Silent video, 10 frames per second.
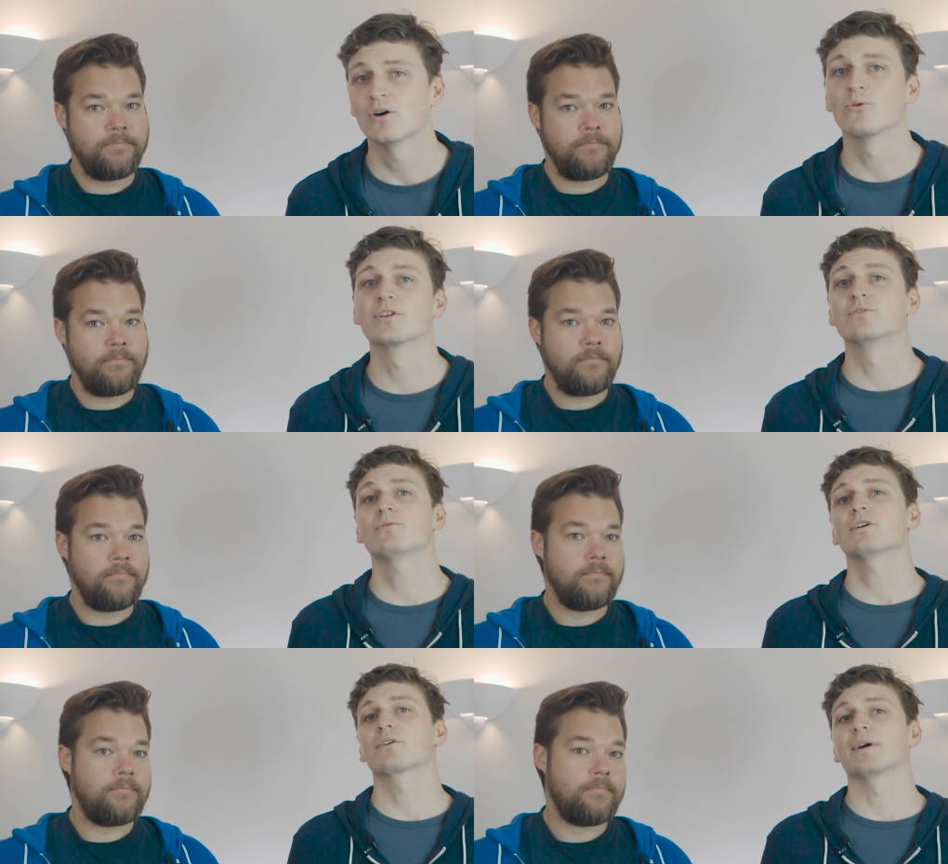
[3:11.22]
Speaker 1: all in
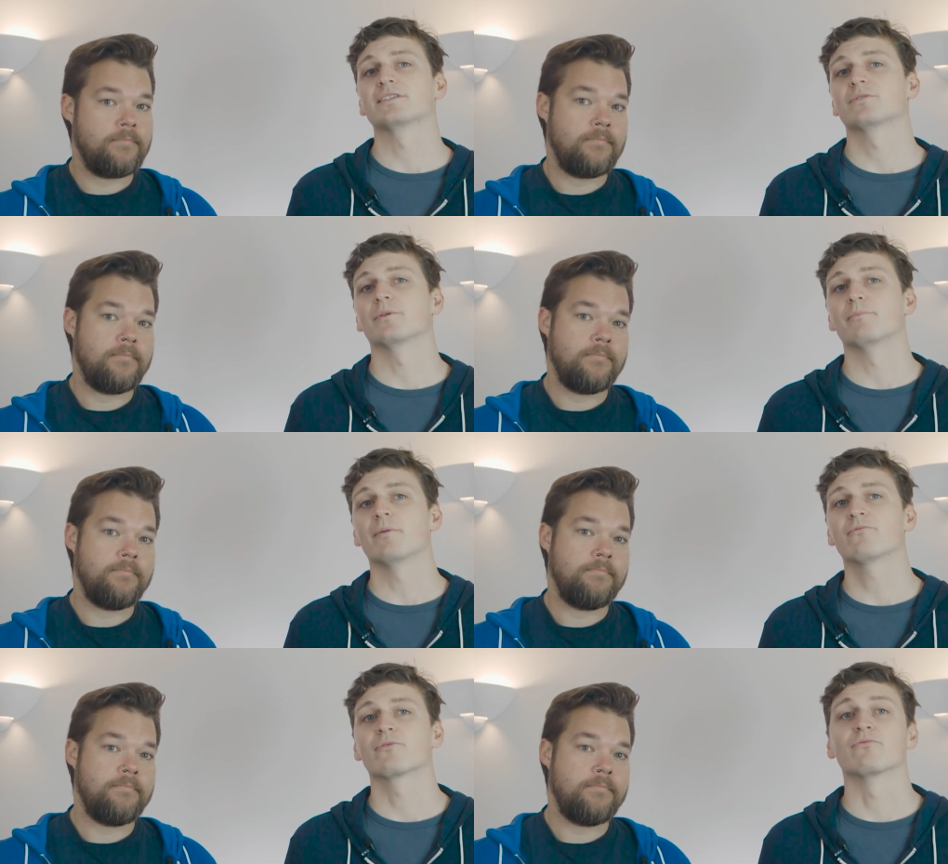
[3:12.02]
all equating to a
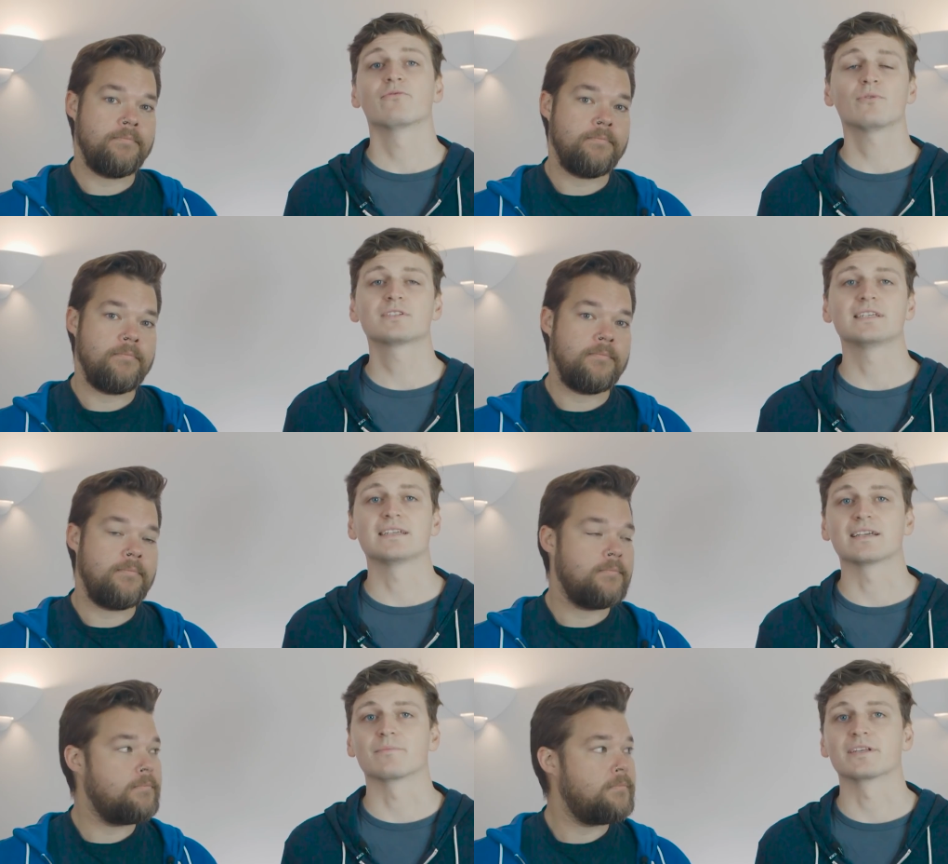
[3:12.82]
bump from 14
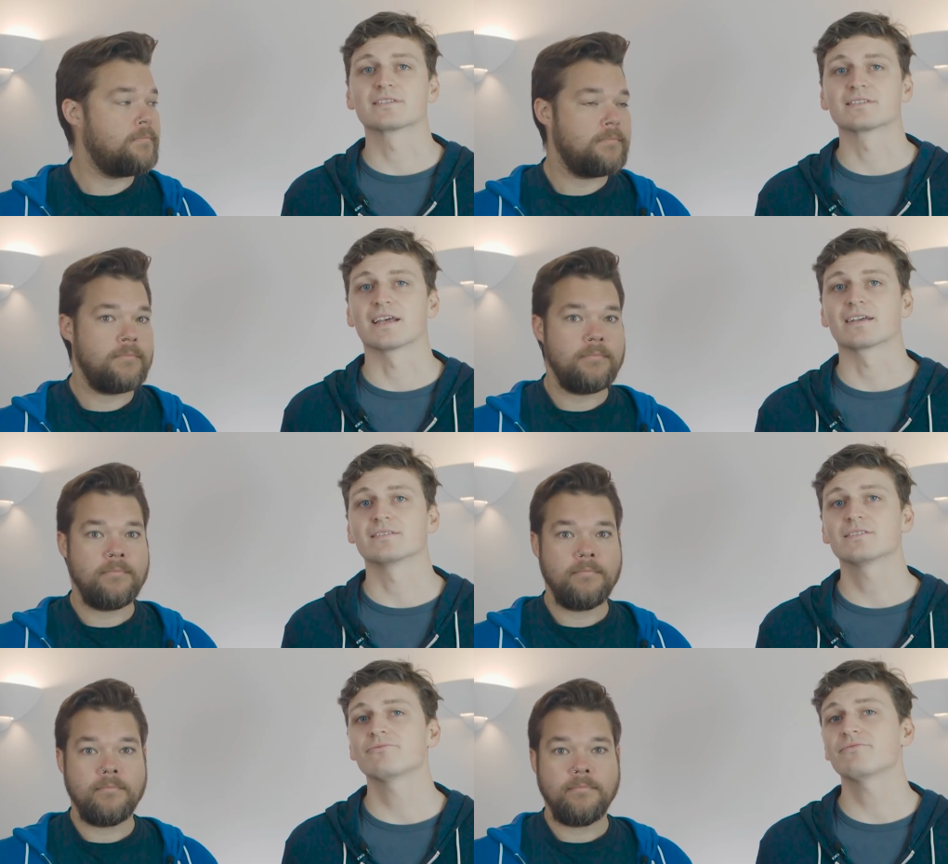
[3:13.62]
gigabits per
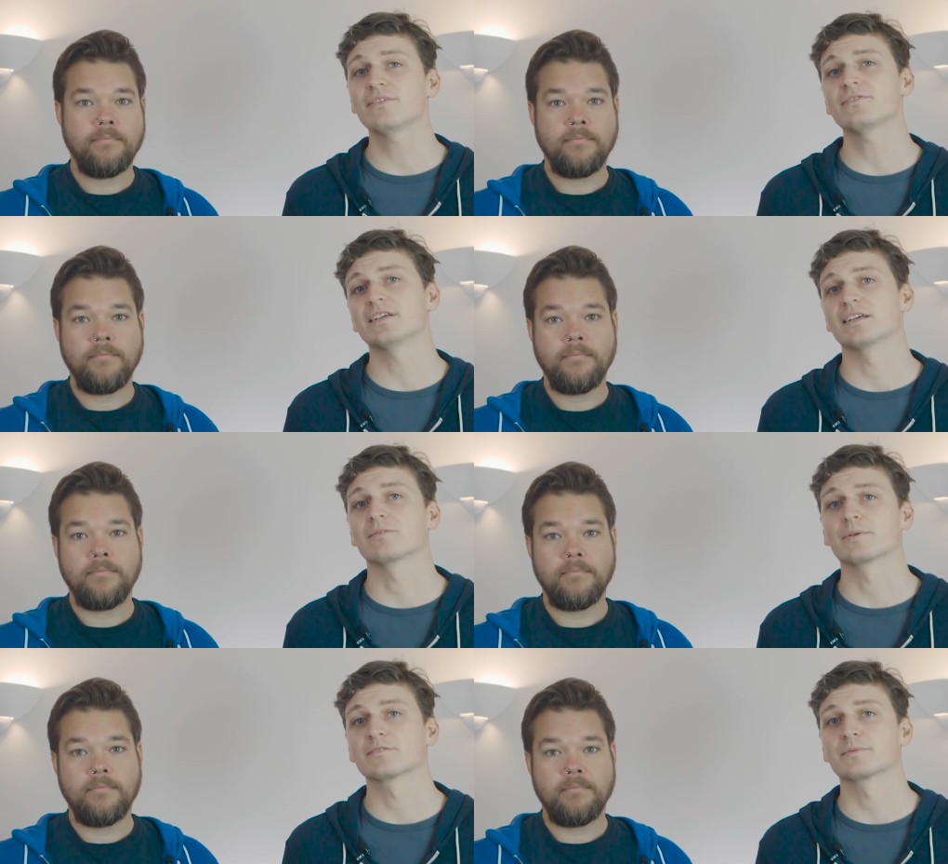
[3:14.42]
second to 15
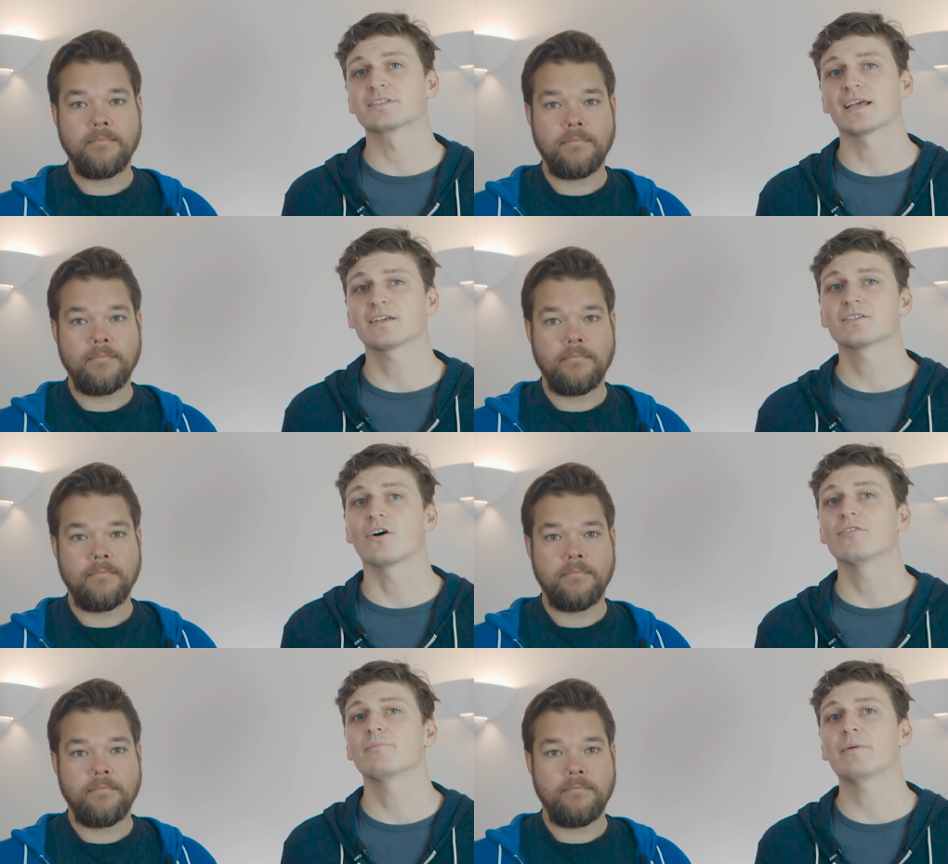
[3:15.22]
gigabits per second
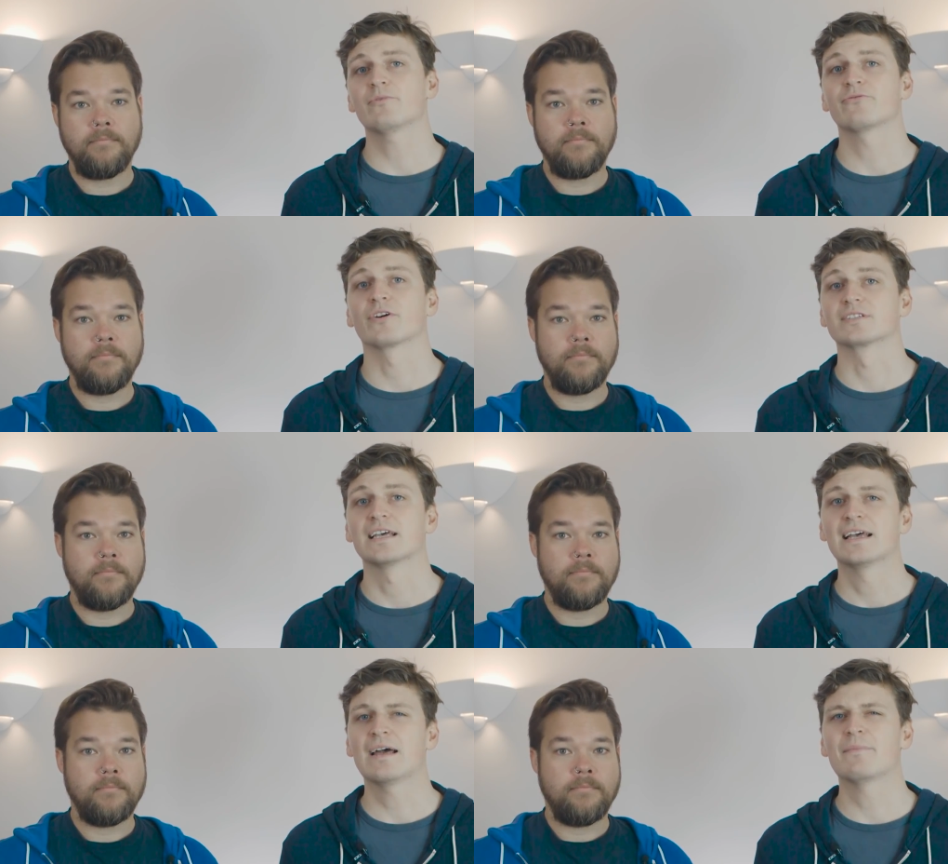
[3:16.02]
on the memory front
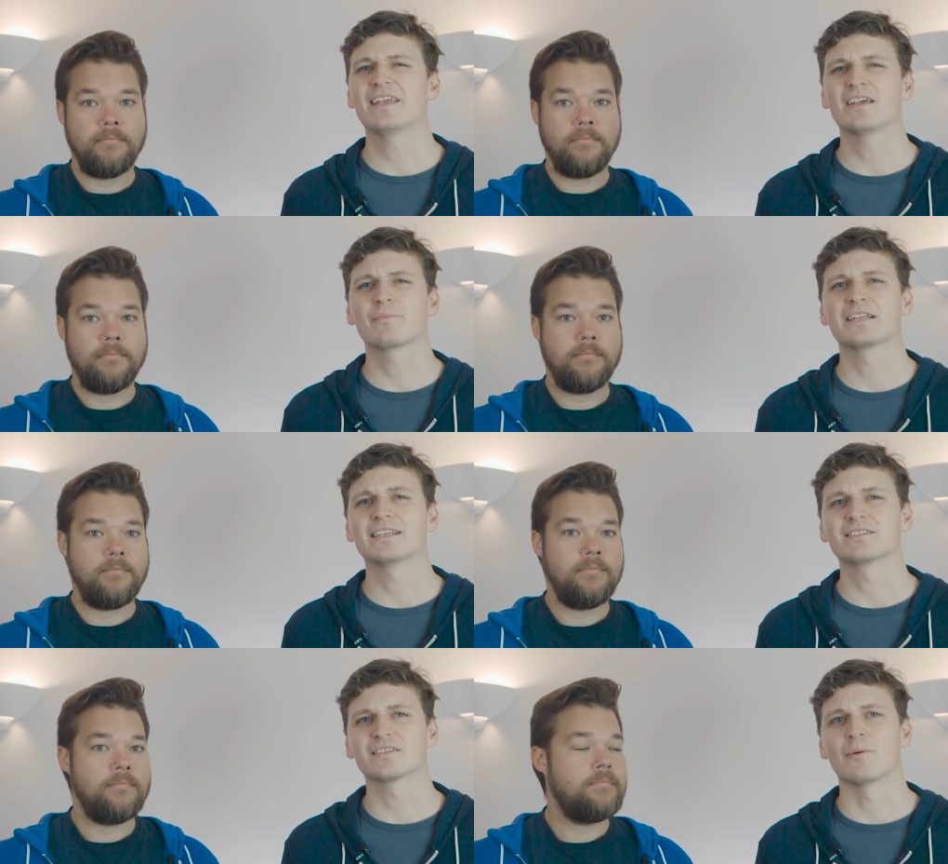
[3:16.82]
and making up at
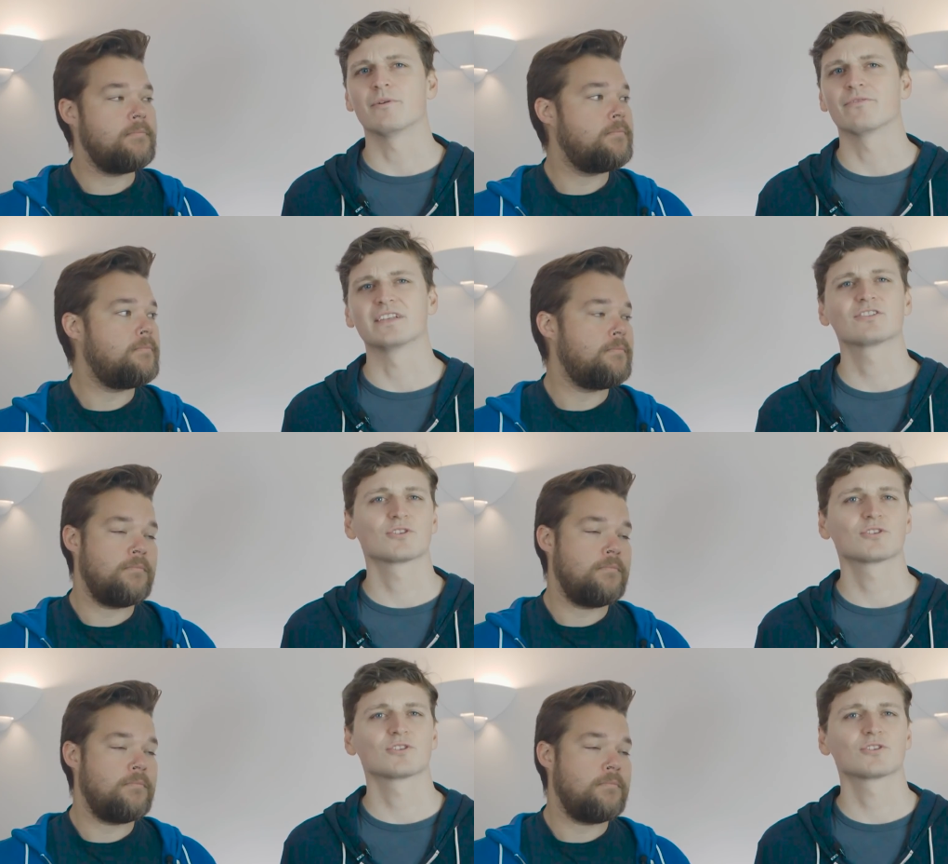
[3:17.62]
least some of its